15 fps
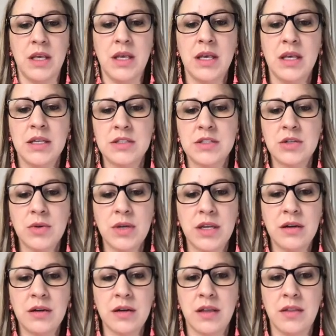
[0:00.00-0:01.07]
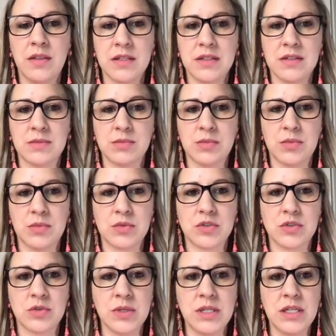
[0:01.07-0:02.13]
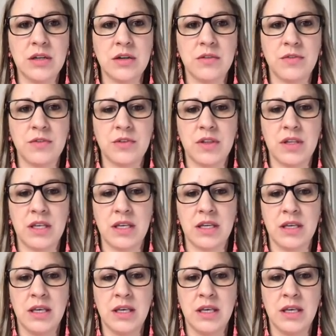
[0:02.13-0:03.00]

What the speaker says: So here on this screen here for the